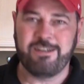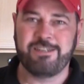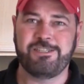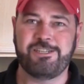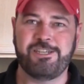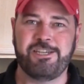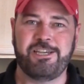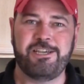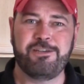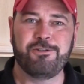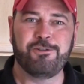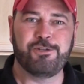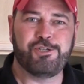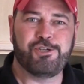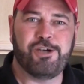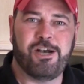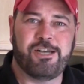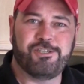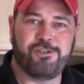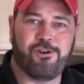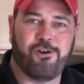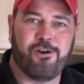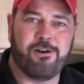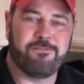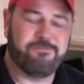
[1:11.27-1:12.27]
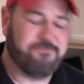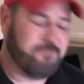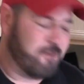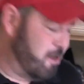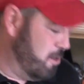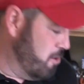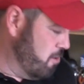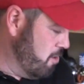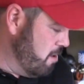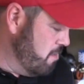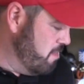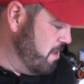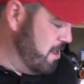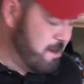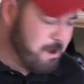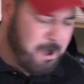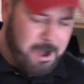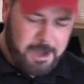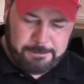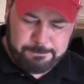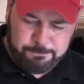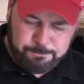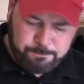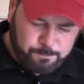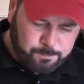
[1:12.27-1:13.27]
Tequila shots are fun, are they
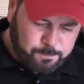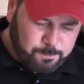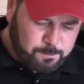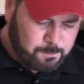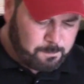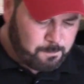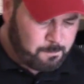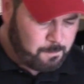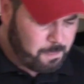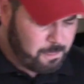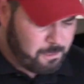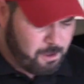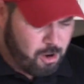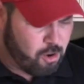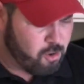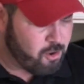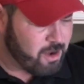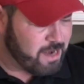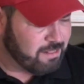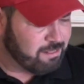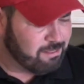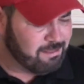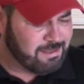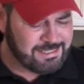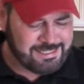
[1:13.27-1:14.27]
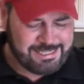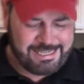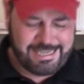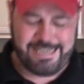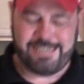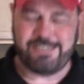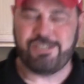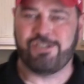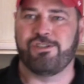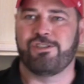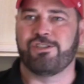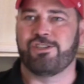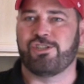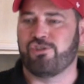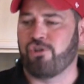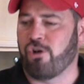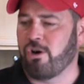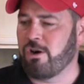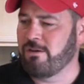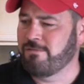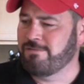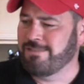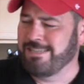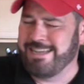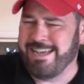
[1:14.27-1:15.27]
not? All right, let's get to the
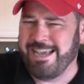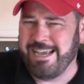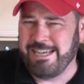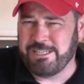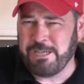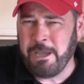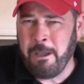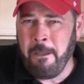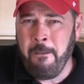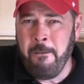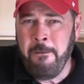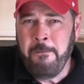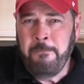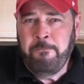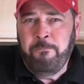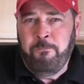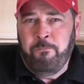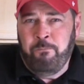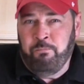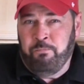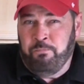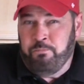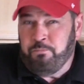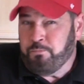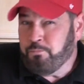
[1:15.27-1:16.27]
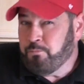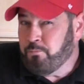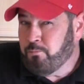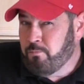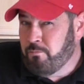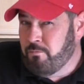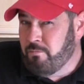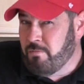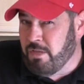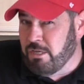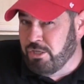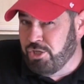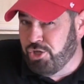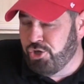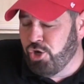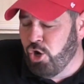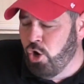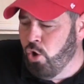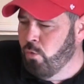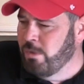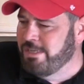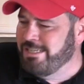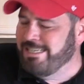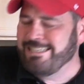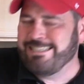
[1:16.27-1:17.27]
star of today's
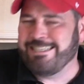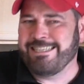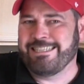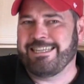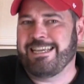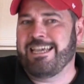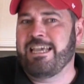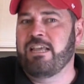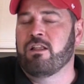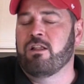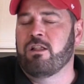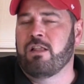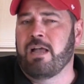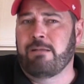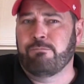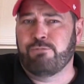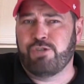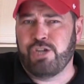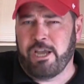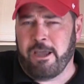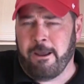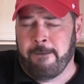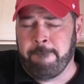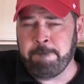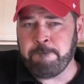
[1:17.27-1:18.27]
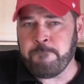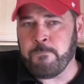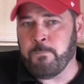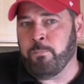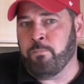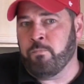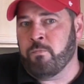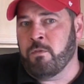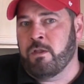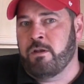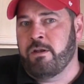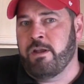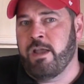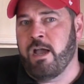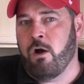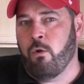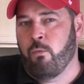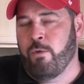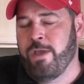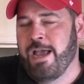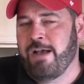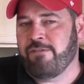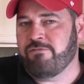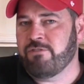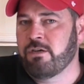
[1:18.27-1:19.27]
show, which is the Tequila Lime Chicken. Now
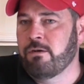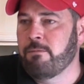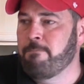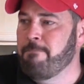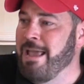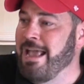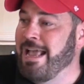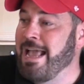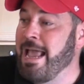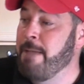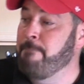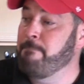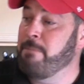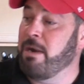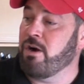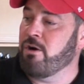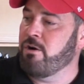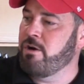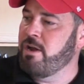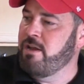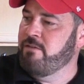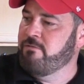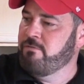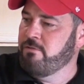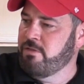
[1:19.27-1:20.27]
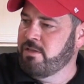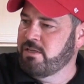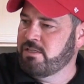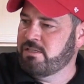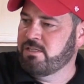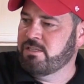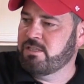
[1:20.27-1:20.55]
we have to make a marinade for this.